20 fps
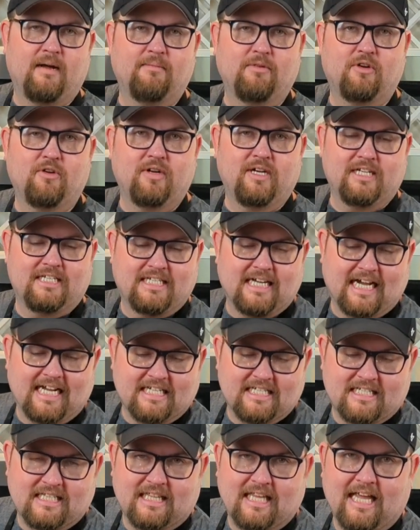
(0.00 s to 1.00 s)
I'm going to
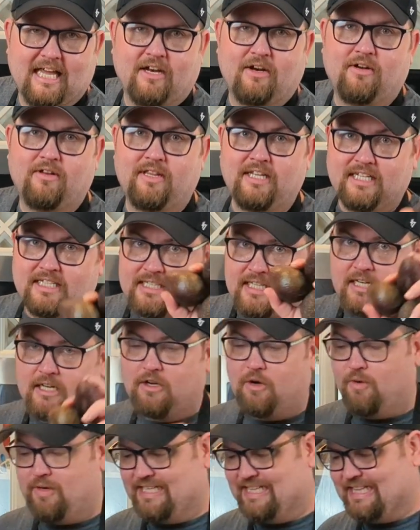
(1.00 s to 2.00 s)
dice later. These need to
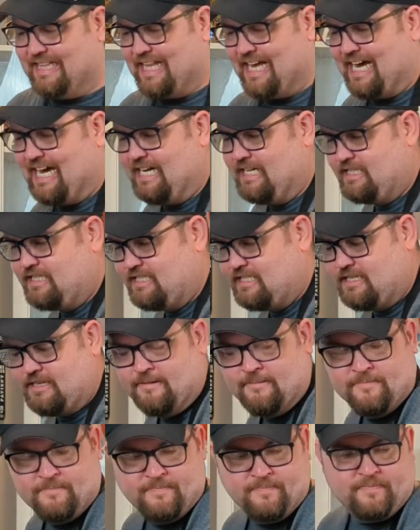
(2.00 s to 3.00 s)
go in last.
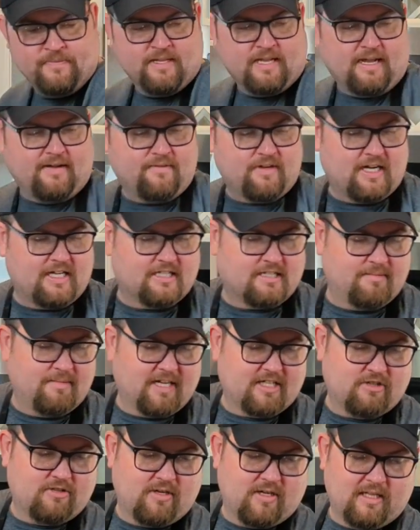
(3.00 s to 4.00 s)
I've got some
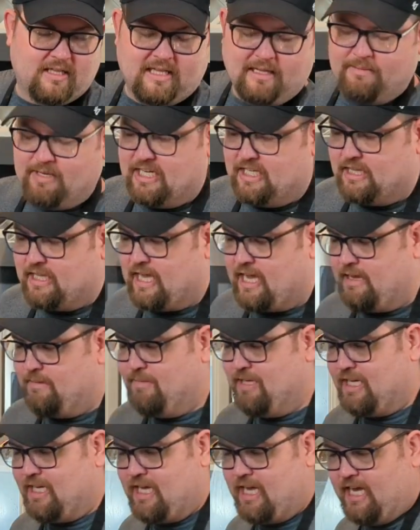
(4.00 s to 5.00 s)
extra lemon and
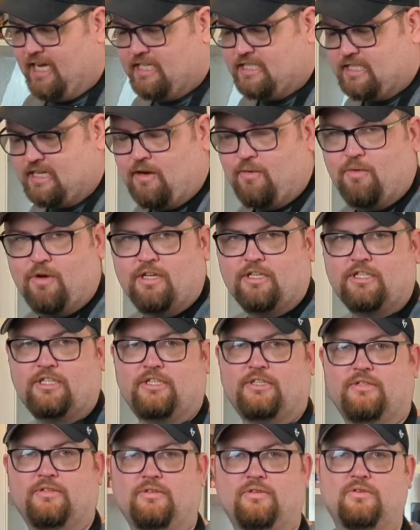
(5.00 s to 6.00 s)
lime in case I want
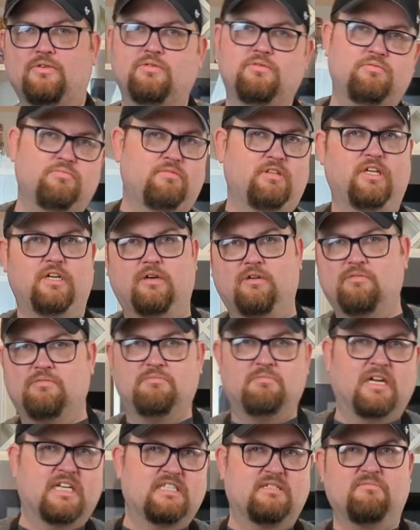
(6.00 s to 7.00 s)
to, you know,
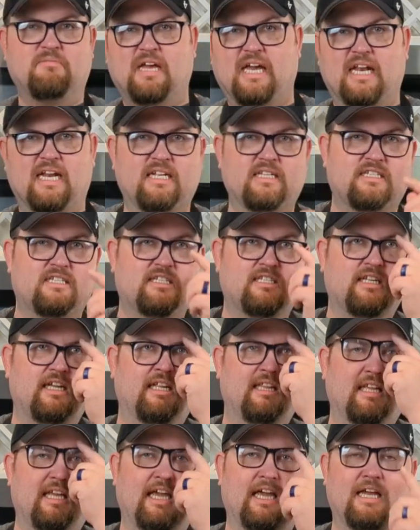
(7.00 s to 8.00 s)
make some edits
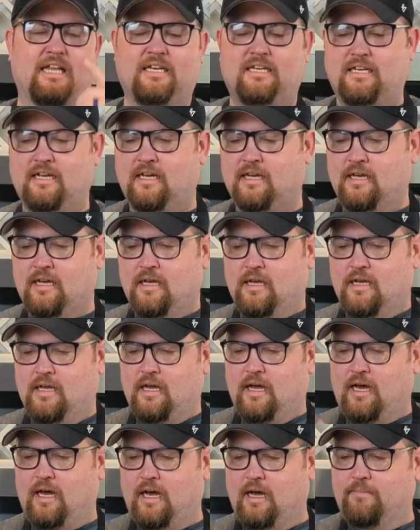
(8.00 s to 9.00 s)
in the end.
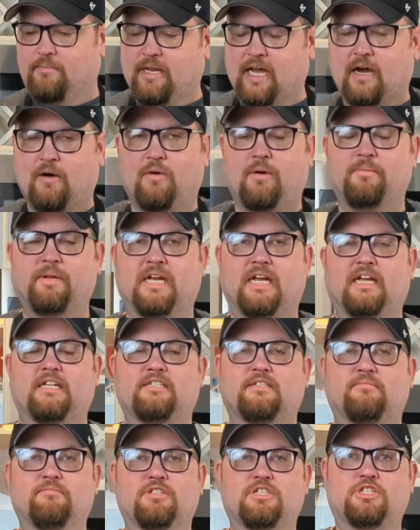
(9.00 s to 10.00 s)
Now I'm gonna get
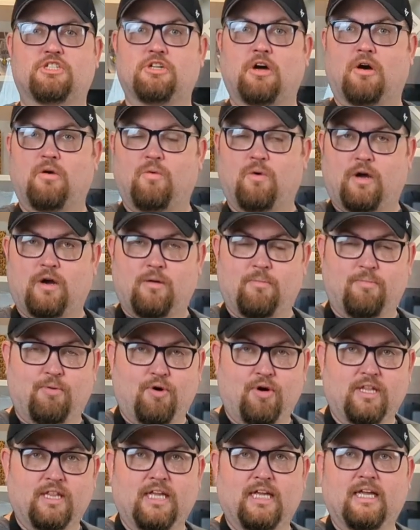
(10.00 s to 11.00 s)
some salt water
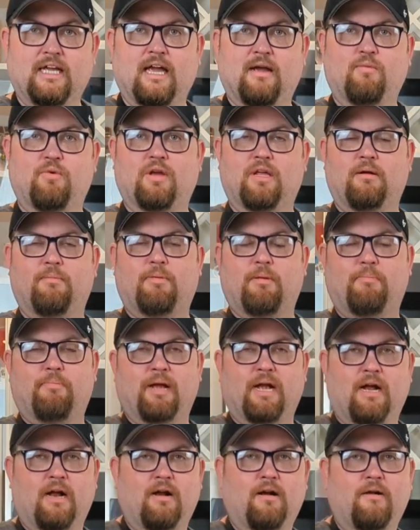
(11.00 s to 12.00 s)
boiling and we're gonna
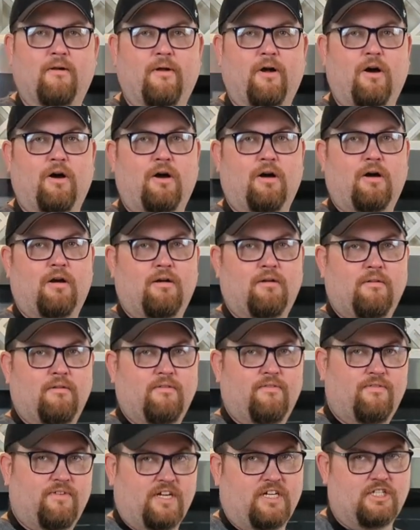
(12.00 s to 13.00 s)
prepare our
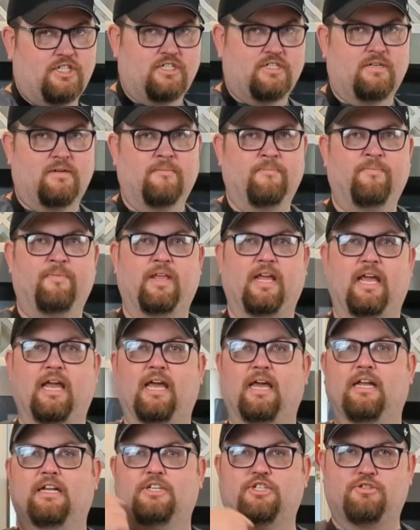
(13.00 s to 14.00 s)
fish
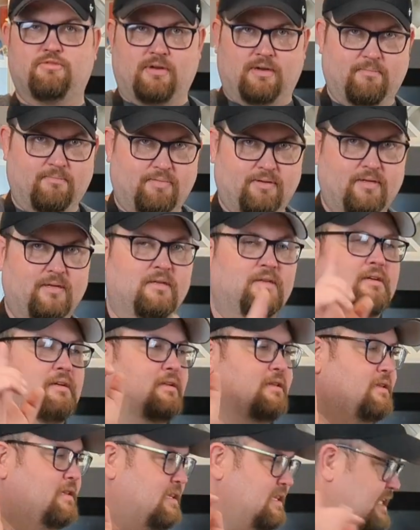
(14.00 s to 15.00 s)
and shrimp.
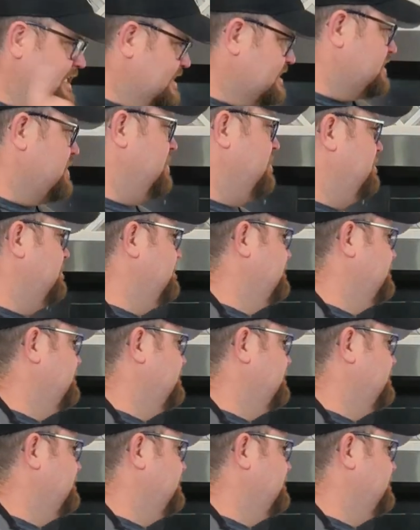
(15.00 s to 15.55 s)
Let's go.